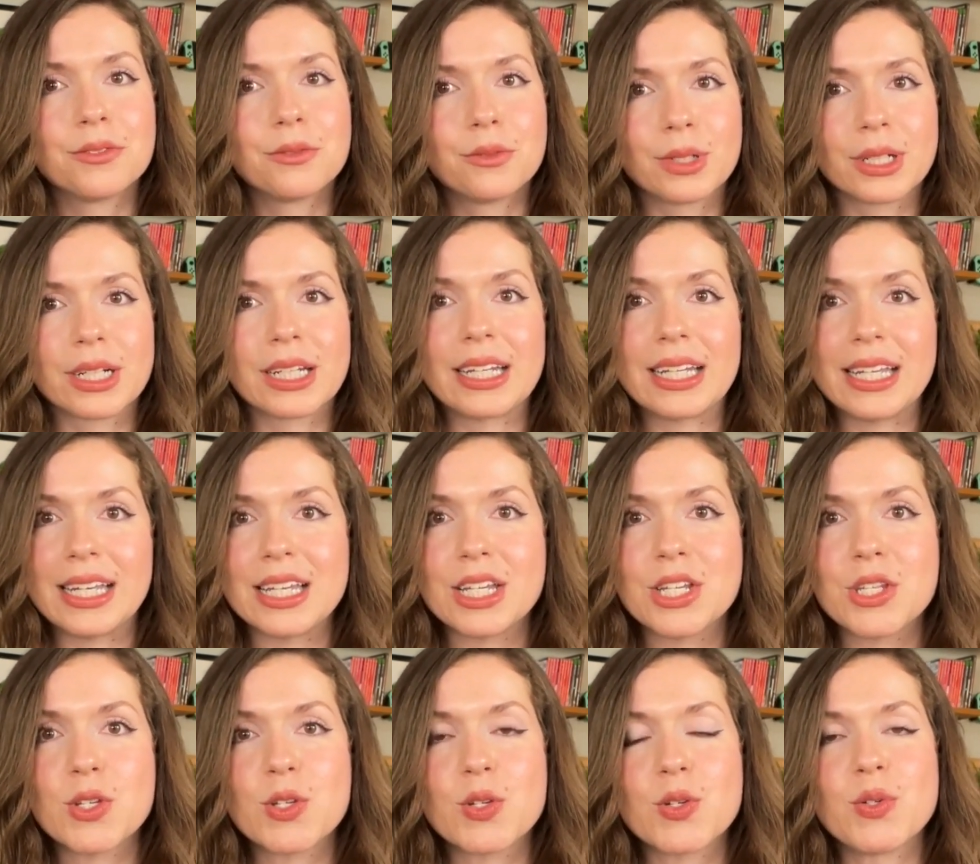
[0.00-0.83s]
We're gonna
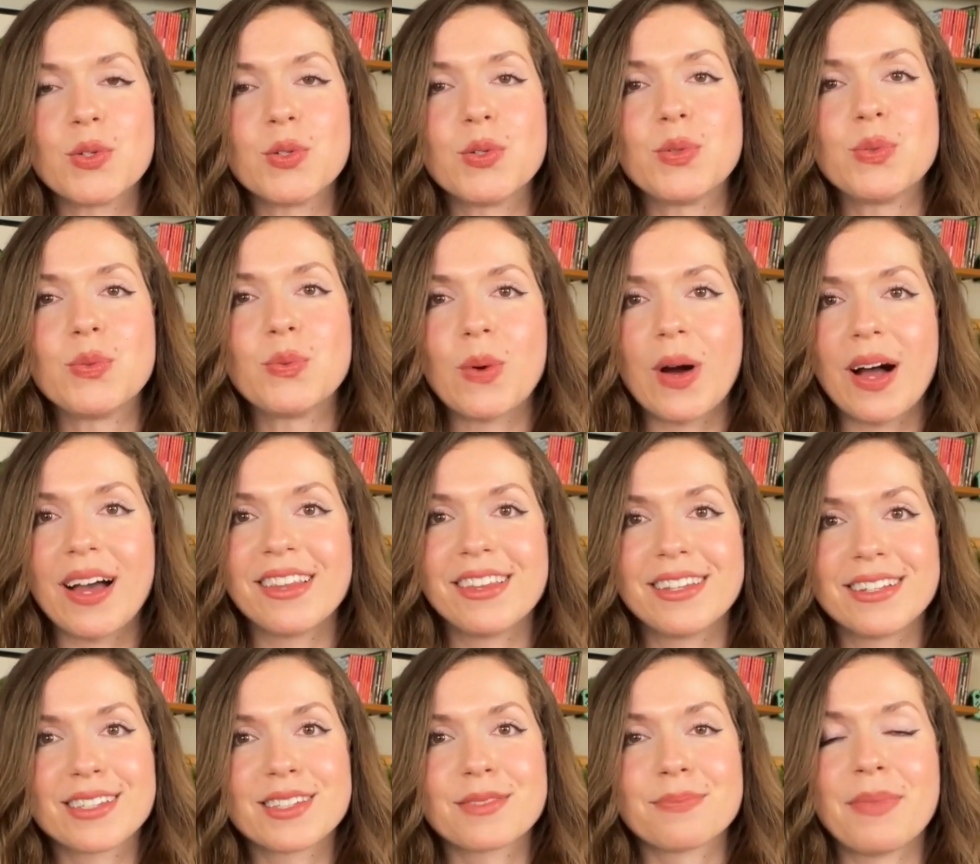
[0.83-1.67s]
get to why
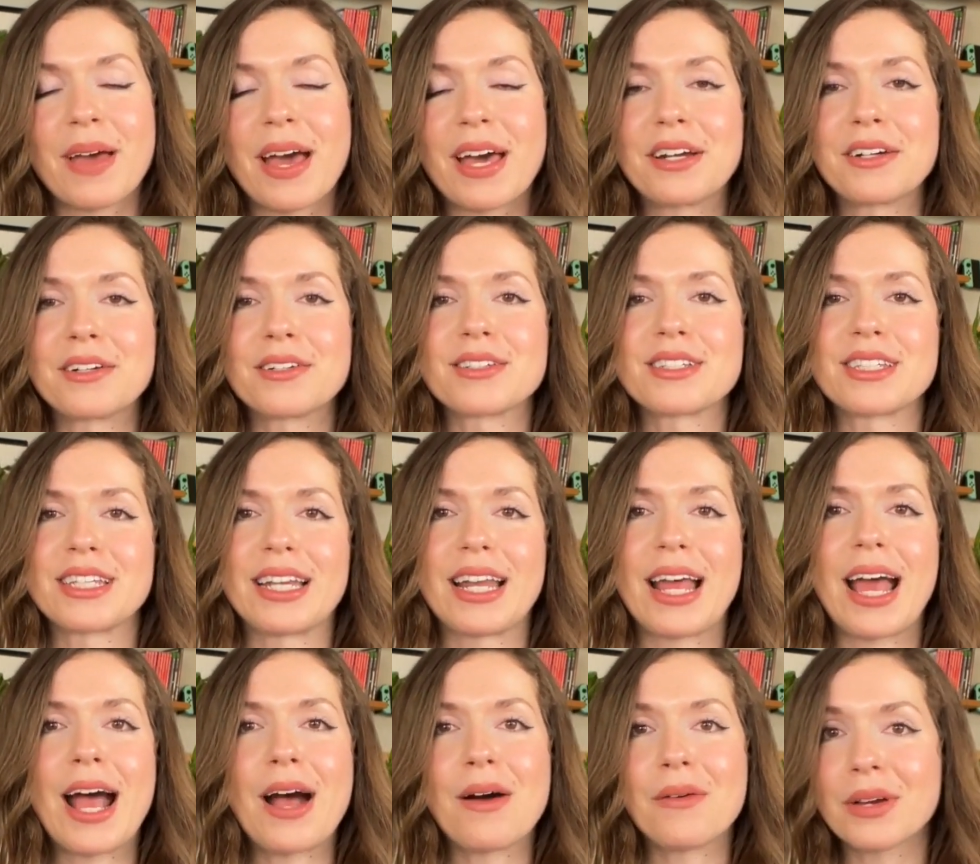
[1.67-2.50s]
this matters and
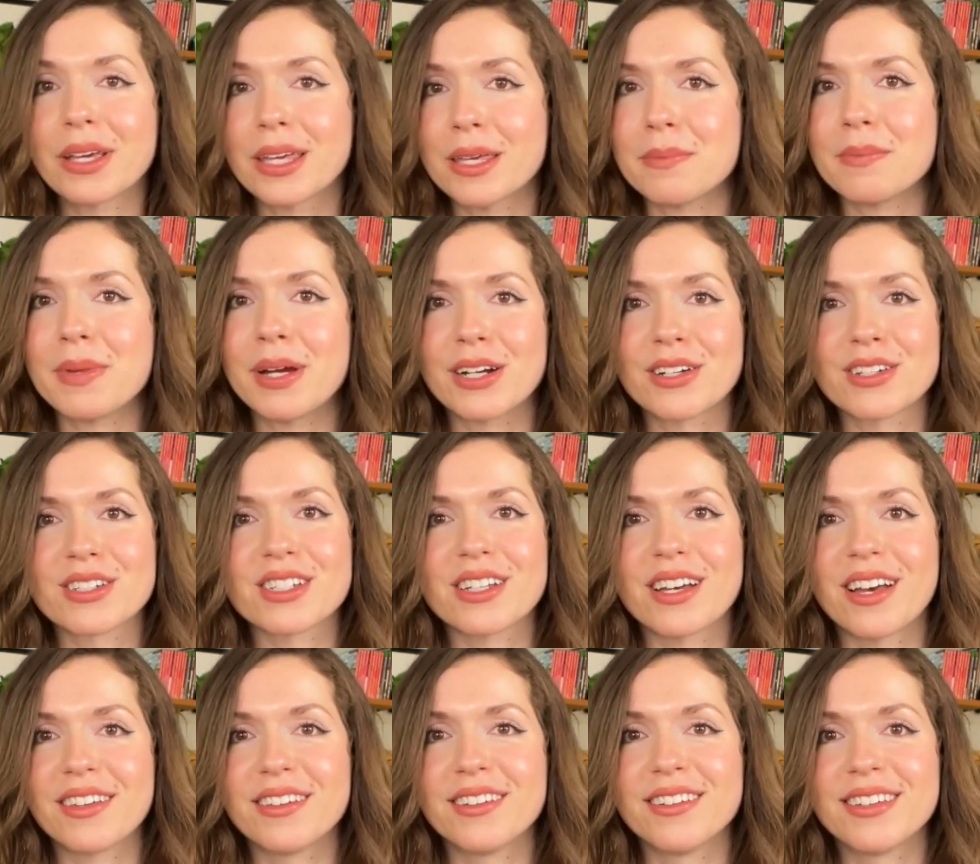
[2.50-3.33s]
how it compares
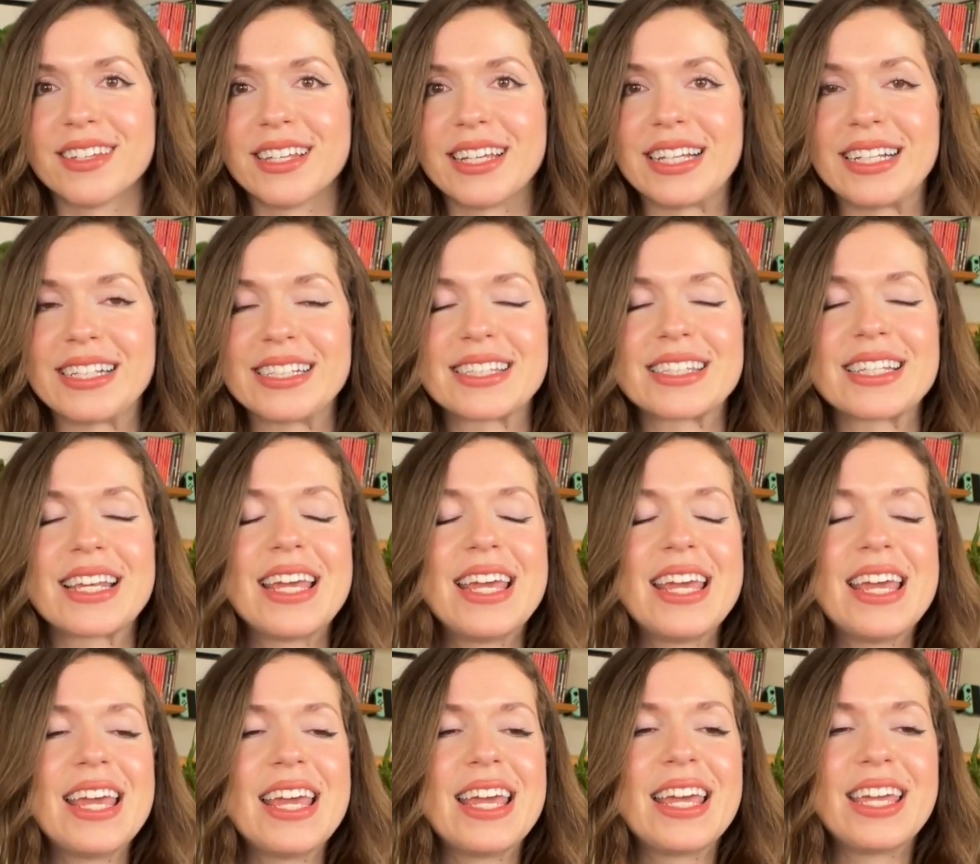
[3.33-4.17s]
to other things
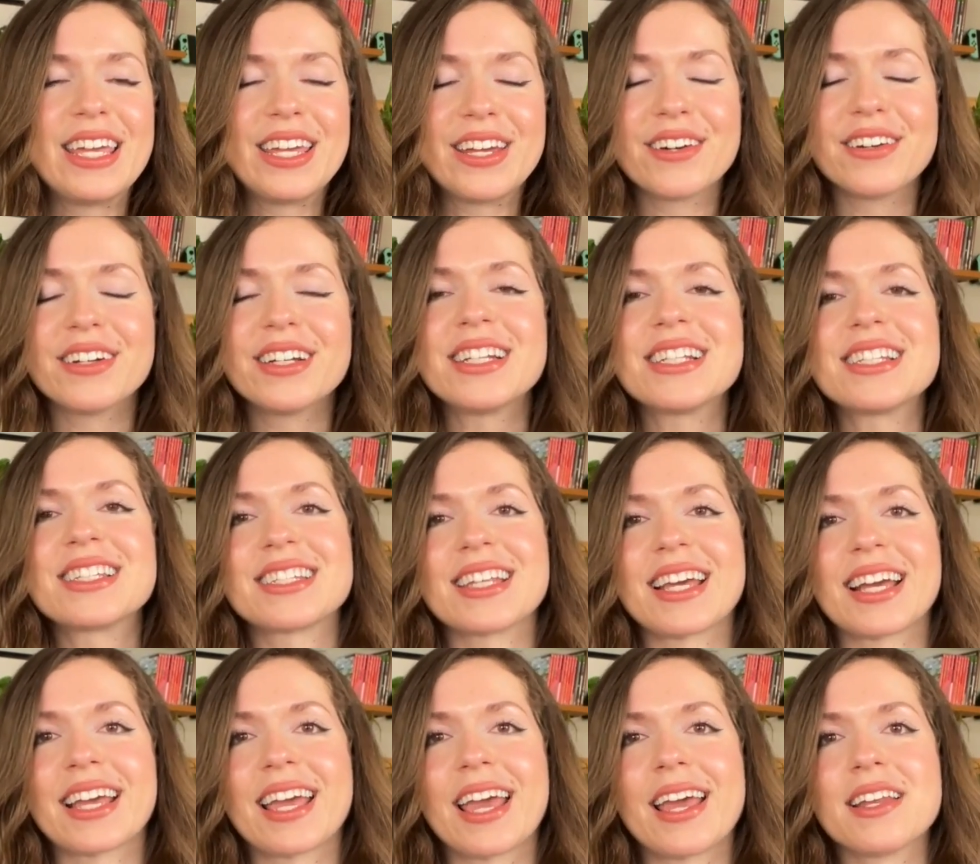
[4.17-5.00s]
here in a
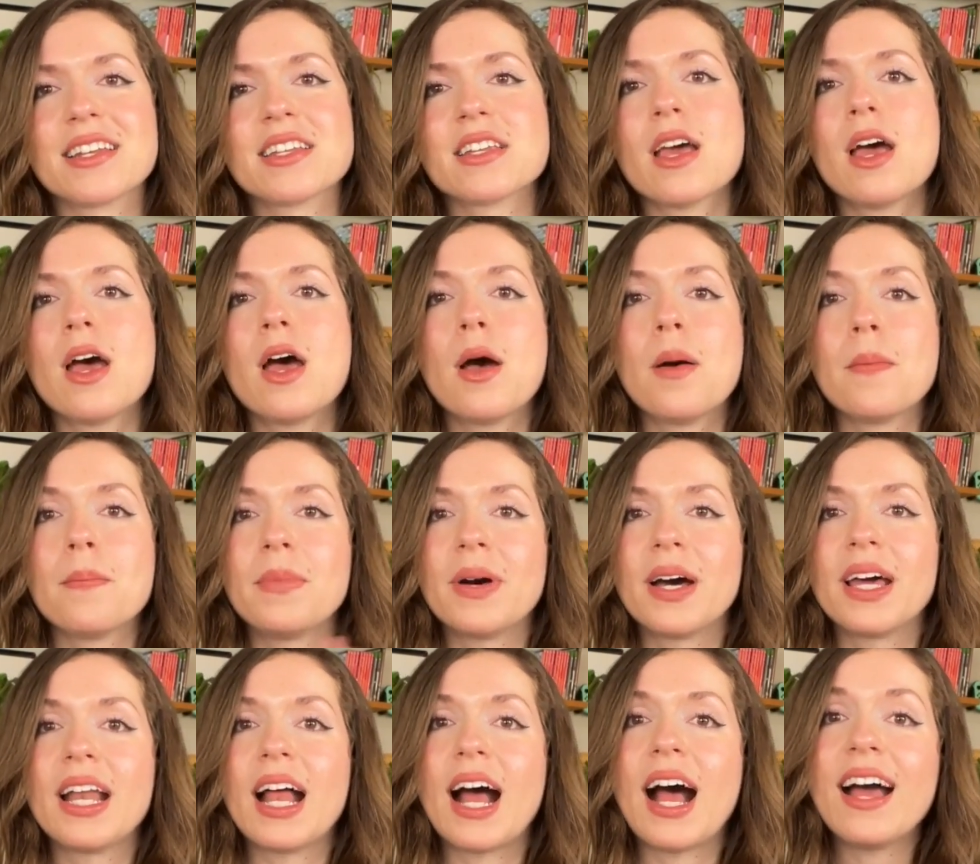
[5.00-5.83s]
second,
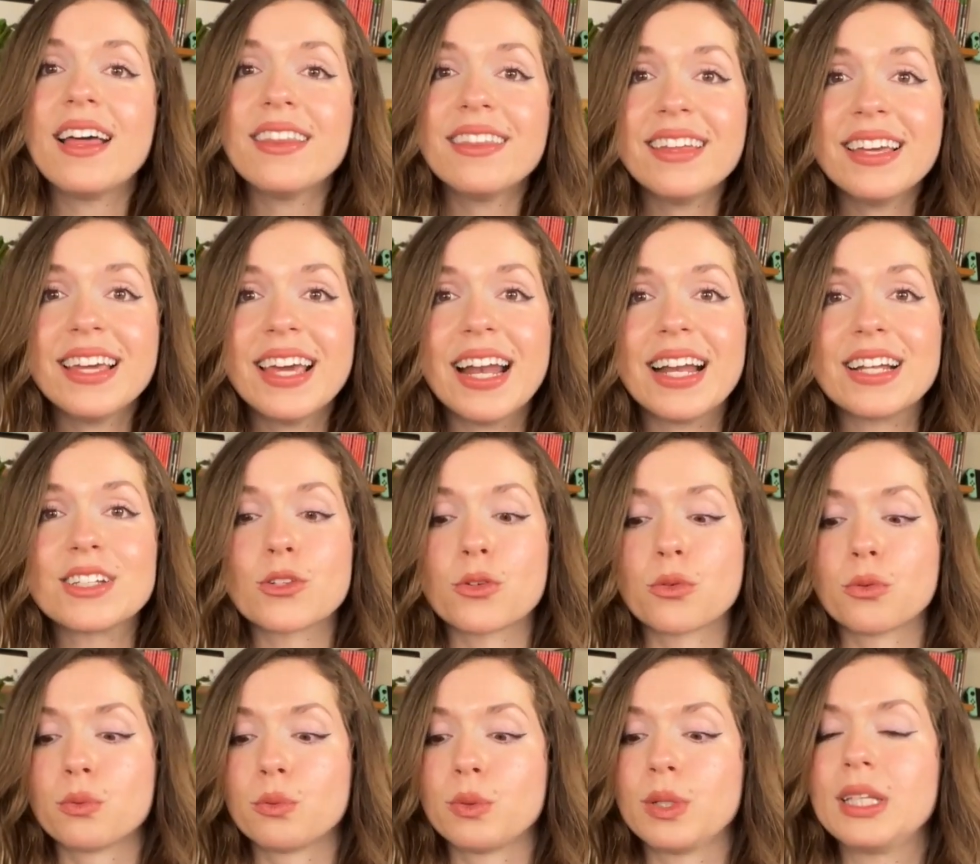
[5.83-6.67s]
but I think it has a
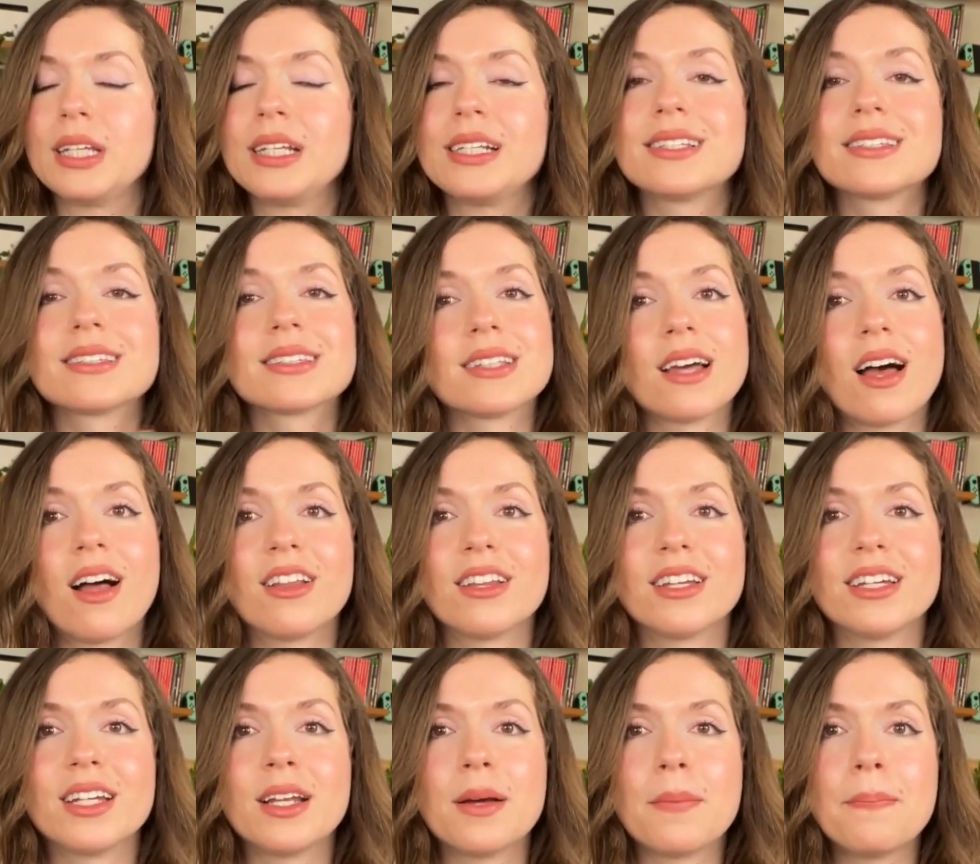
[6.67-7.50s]
really
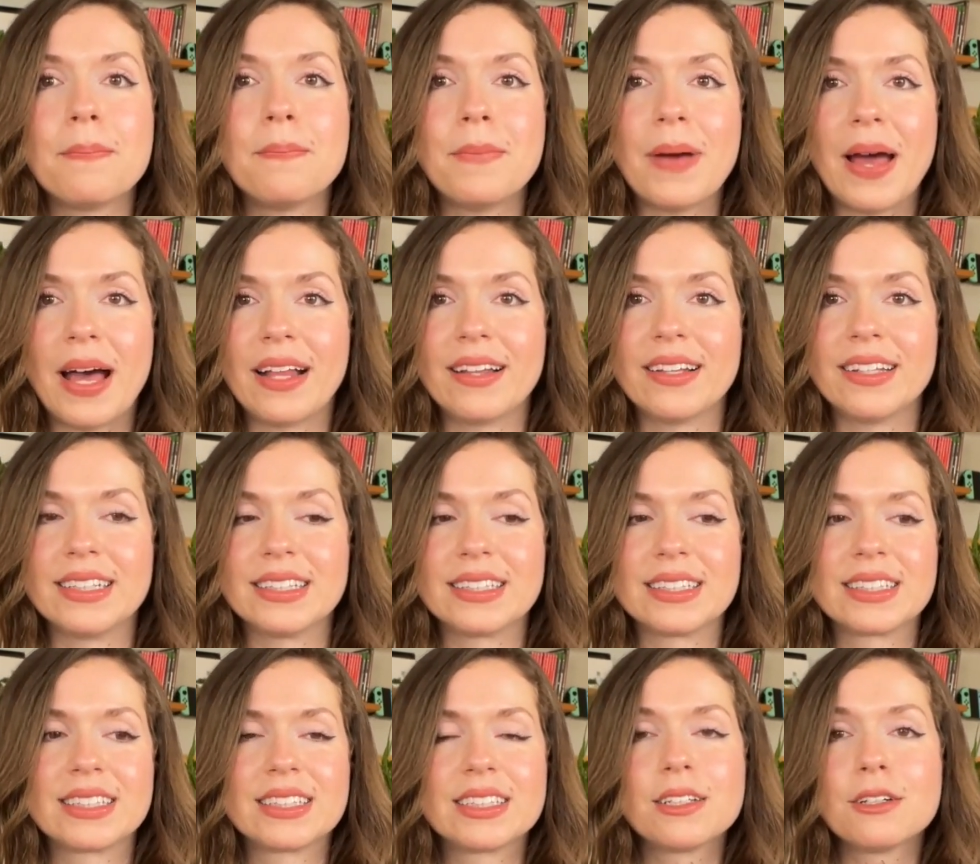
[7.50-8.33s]
solid,
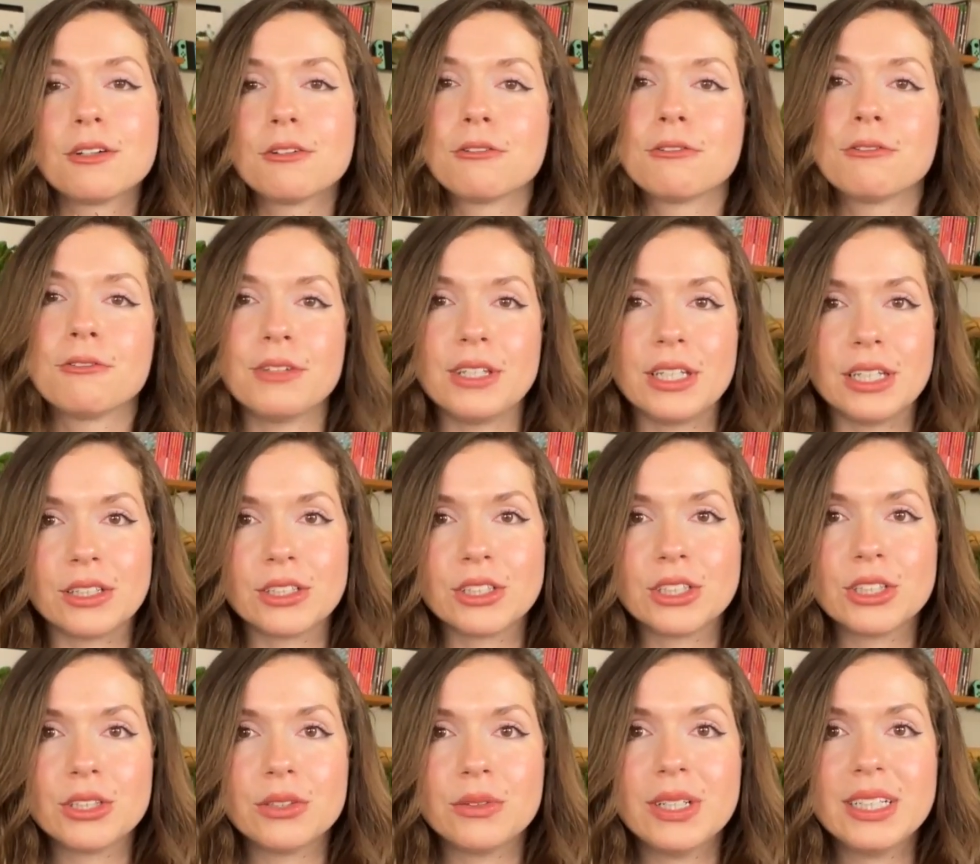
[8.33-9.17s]
balanced feel
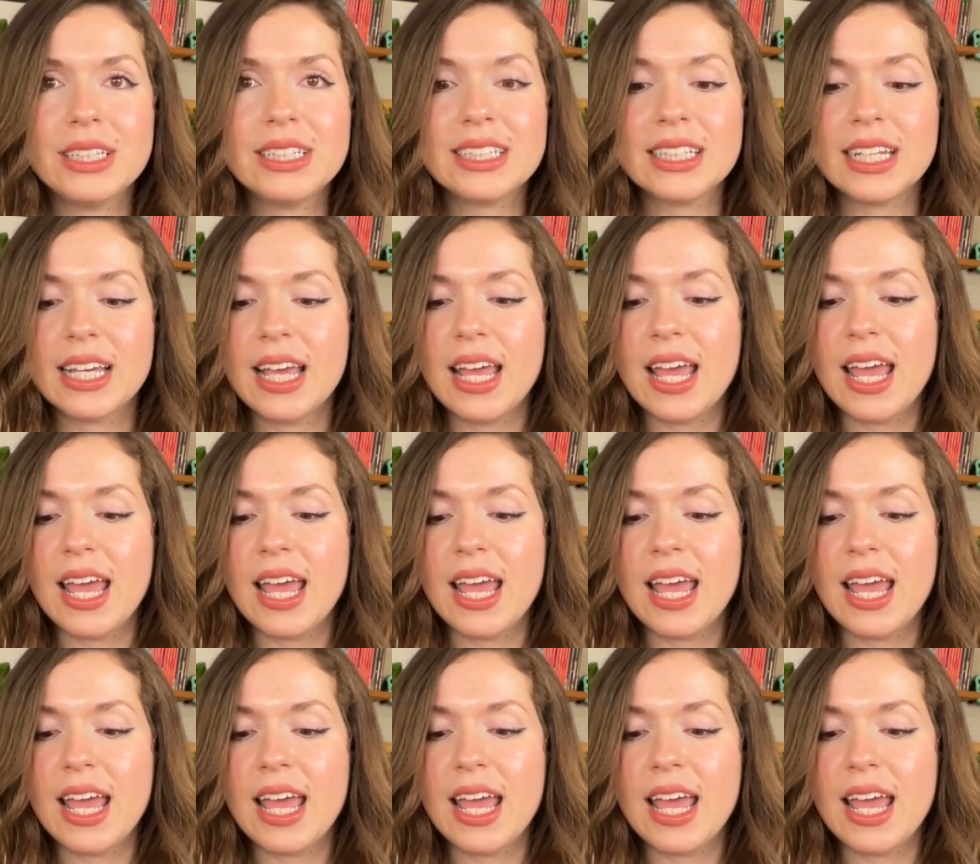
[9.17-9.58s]
to it.